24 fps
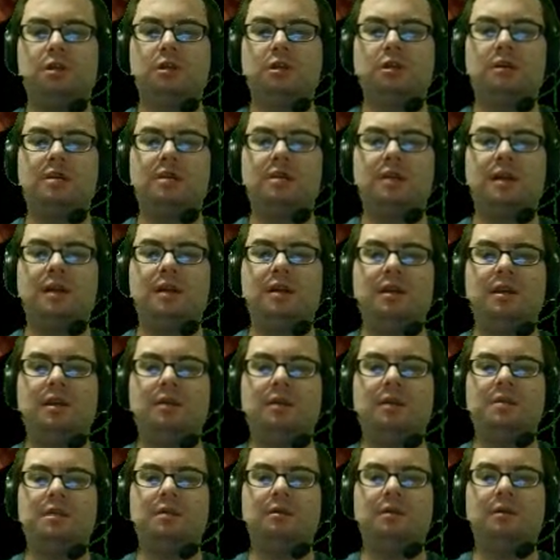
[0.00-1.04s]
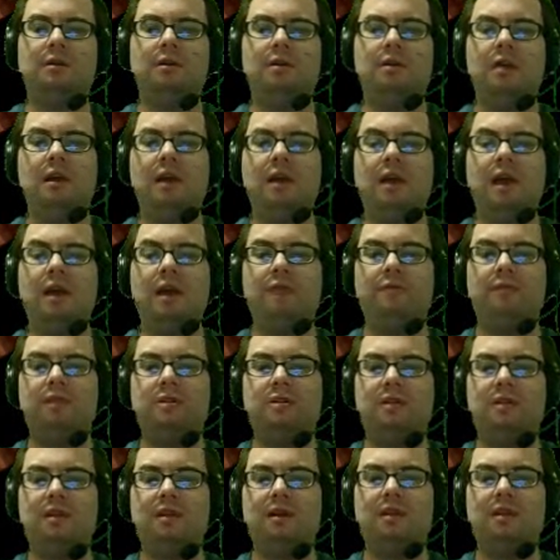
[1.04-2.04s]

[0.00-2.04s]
I want to see some Shinra techniques.